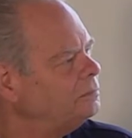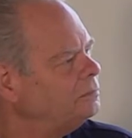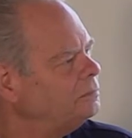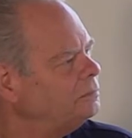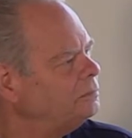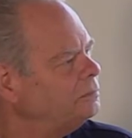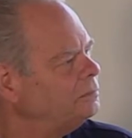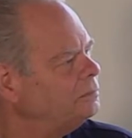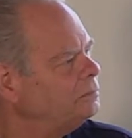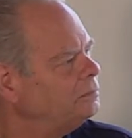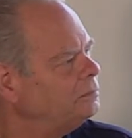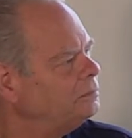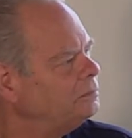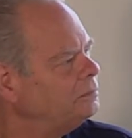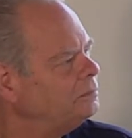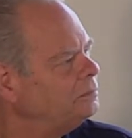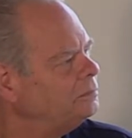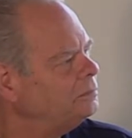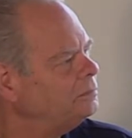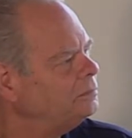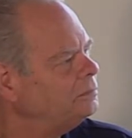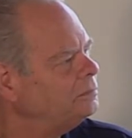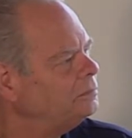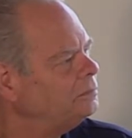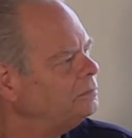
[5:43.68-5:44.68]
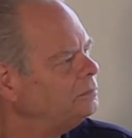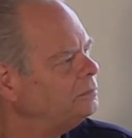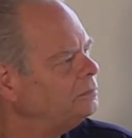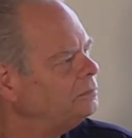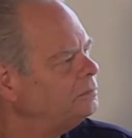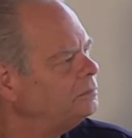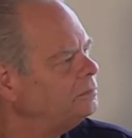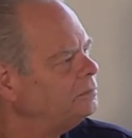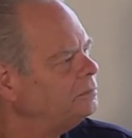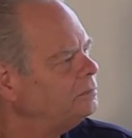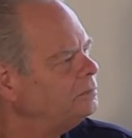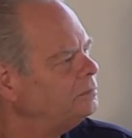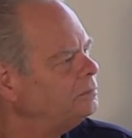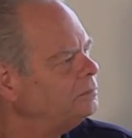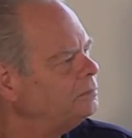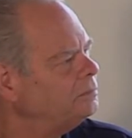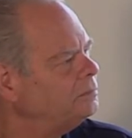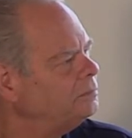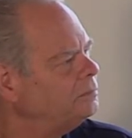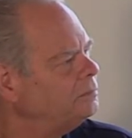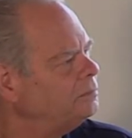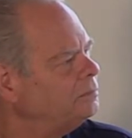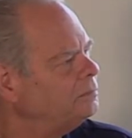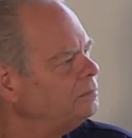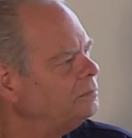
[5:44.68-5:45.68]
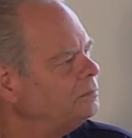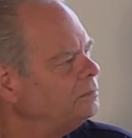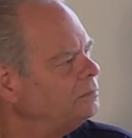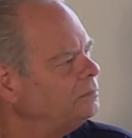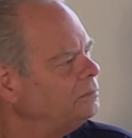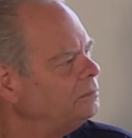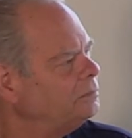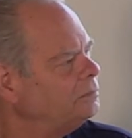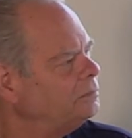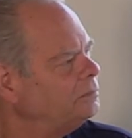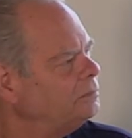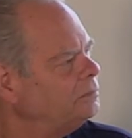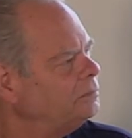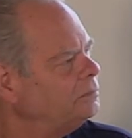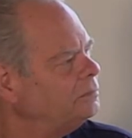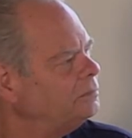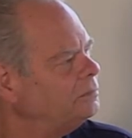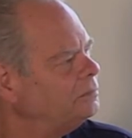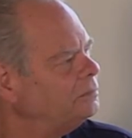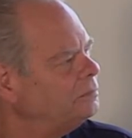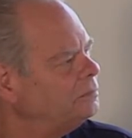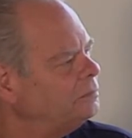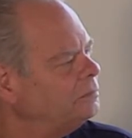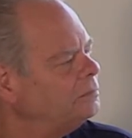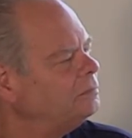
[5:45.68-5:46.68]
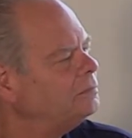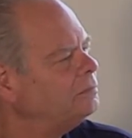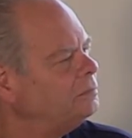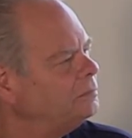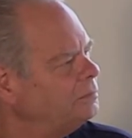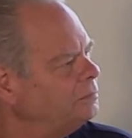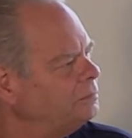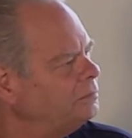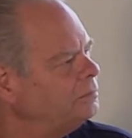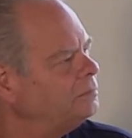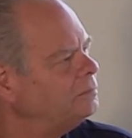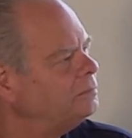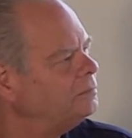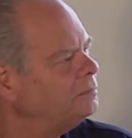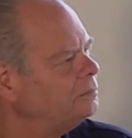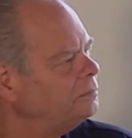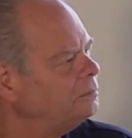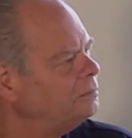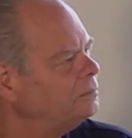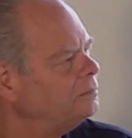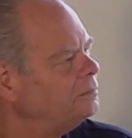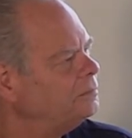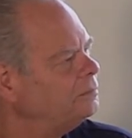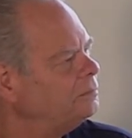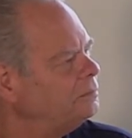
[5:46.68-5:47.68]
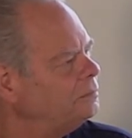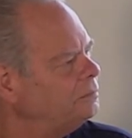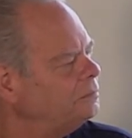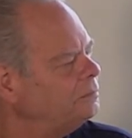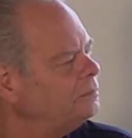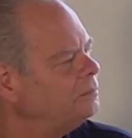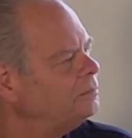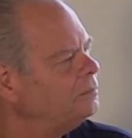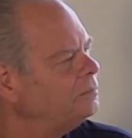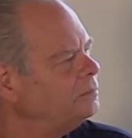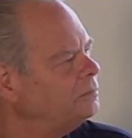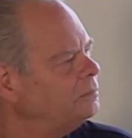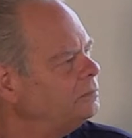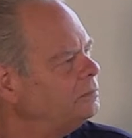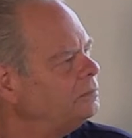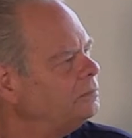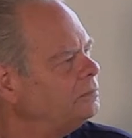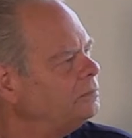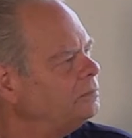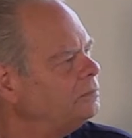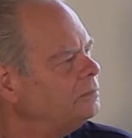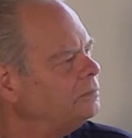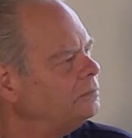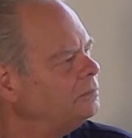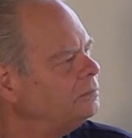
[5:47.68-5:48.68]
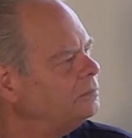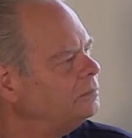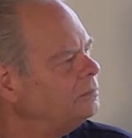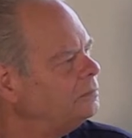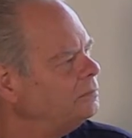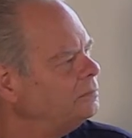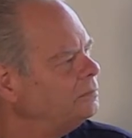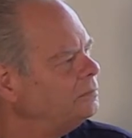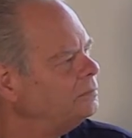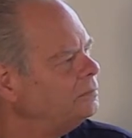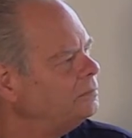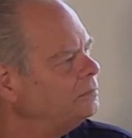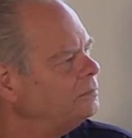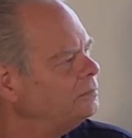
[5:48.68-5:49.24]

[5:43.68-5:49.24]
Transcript: This person isn't speaking.